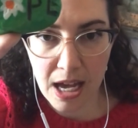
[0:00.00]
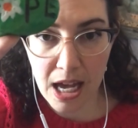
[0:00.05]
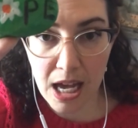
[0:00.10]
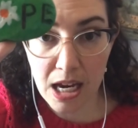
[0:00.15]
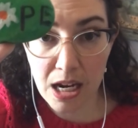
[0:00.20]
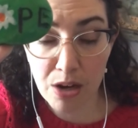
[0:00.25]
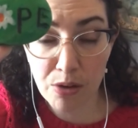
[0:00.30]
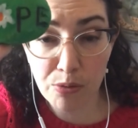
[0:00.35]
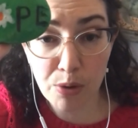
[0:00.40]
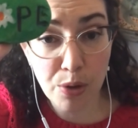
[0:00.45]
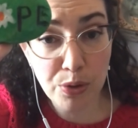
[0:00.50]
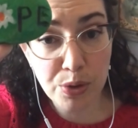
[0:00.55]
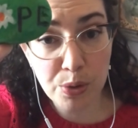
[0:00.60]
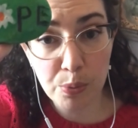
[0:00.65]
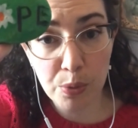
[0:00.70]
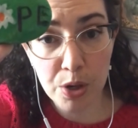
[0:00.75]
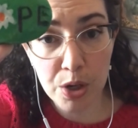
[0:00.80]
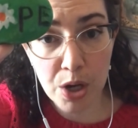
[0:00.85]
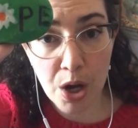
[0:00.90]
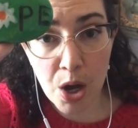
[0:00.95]
and I wrote the
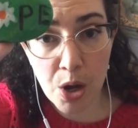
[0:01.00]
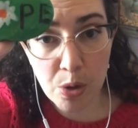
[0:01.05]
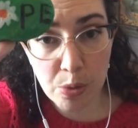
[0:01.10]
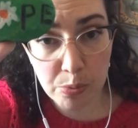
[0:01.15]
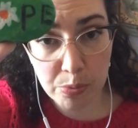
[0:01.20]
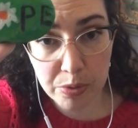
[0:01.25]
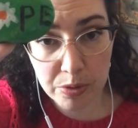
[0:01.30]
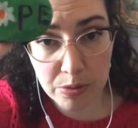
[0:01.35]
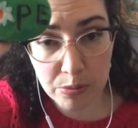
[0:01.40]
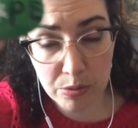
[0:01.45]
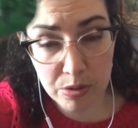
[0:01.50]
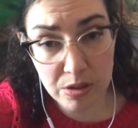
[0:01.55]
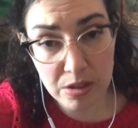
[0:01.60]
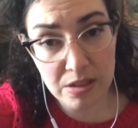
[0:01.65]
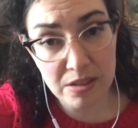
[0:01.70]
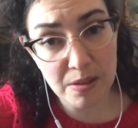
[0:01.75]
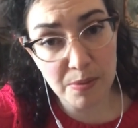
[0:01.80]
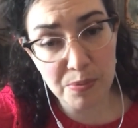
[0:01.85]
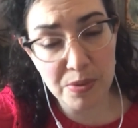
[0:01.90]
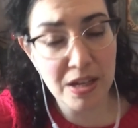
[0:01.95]
word hope which is
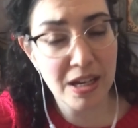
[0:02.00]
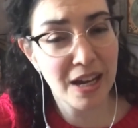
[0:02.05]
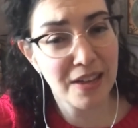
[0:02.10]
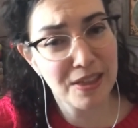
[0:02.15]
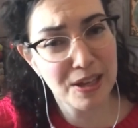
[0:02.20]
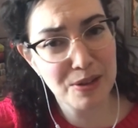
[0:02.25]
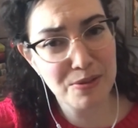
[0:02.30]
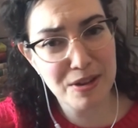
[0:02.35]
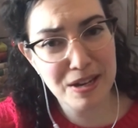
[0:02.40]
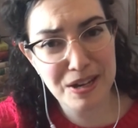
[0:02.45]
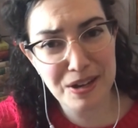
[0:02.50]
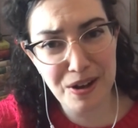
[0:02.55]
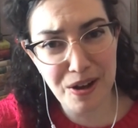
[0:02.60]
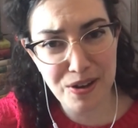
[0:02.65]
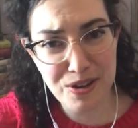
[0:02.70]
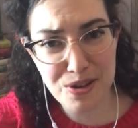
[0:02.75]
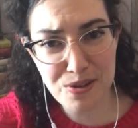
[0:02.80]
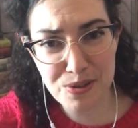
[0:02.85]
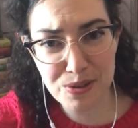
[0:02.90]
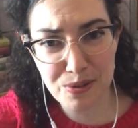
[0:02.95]
something I think we could all
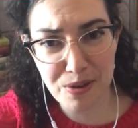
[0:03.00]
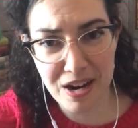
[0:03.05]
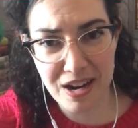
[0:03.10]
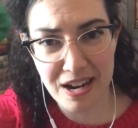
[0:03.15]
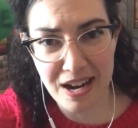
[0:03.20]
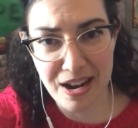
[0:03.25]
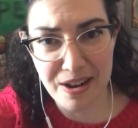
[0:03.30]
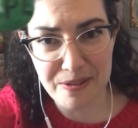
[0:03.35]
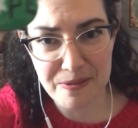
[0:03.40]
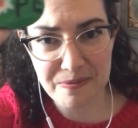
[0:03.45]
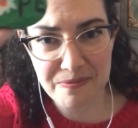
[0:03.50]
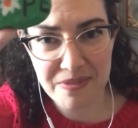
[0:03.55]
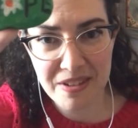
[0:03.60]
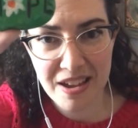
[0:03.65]
use right now.